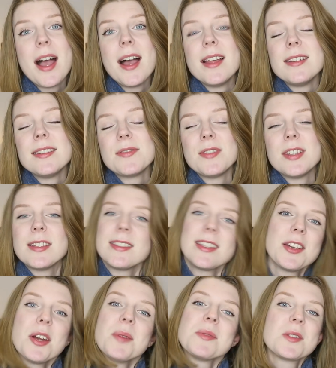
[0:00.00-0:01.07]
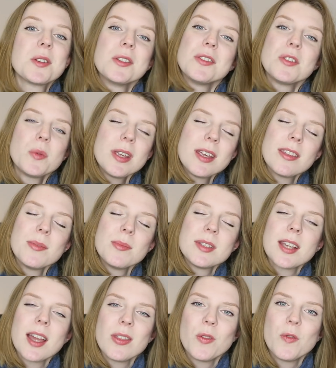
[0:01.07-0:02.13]
And for this year, I'm just going to tweak them
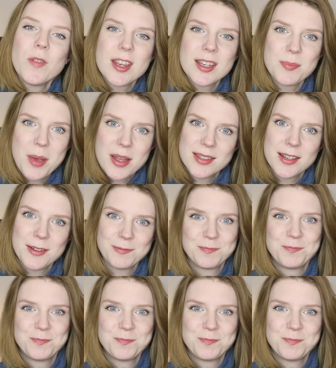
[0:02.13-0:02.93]
to get the fit better.